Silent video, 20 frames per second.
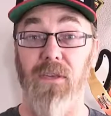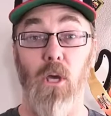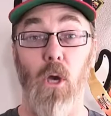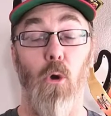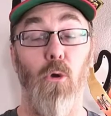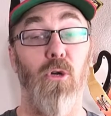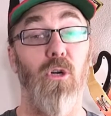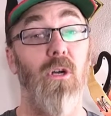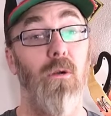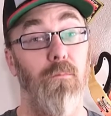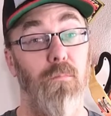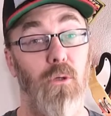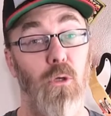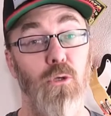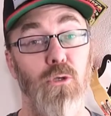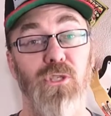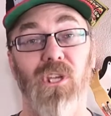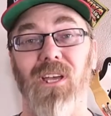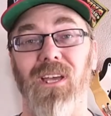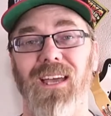The owner,
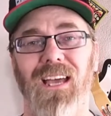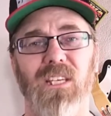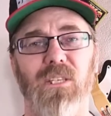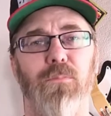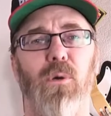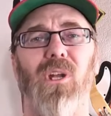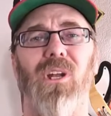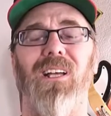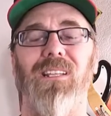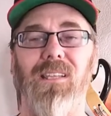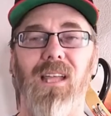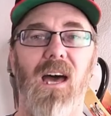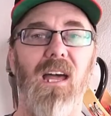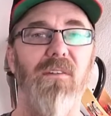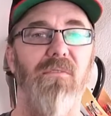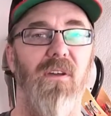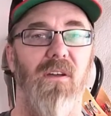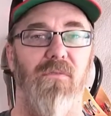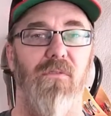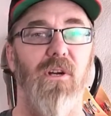Bruce, has put a lot
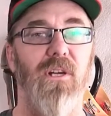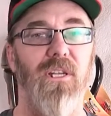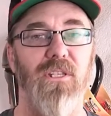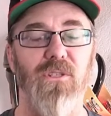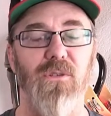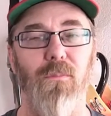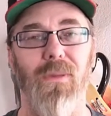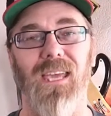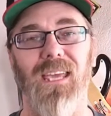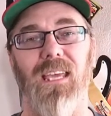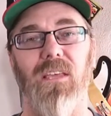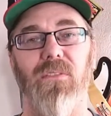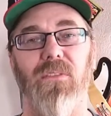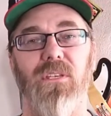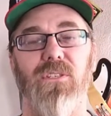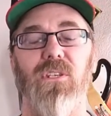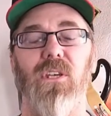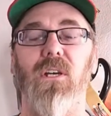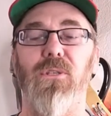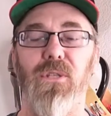of effort into making
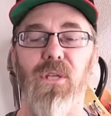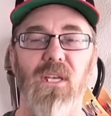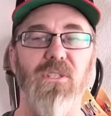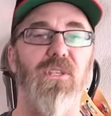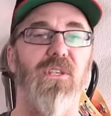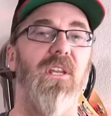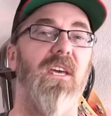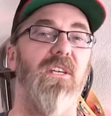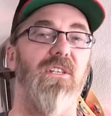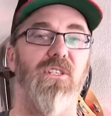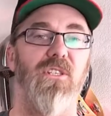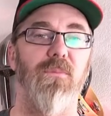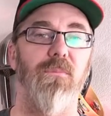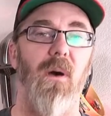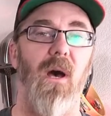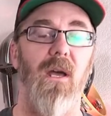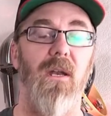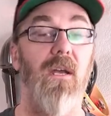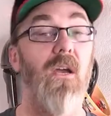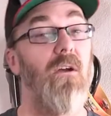this a destination
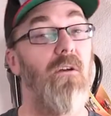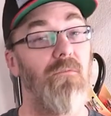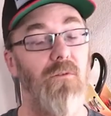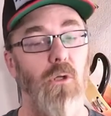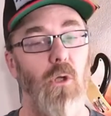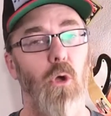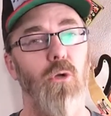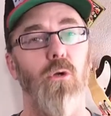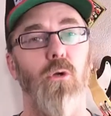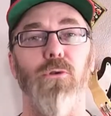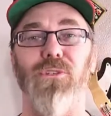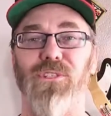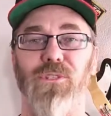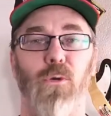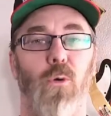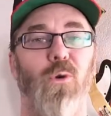spot for locals and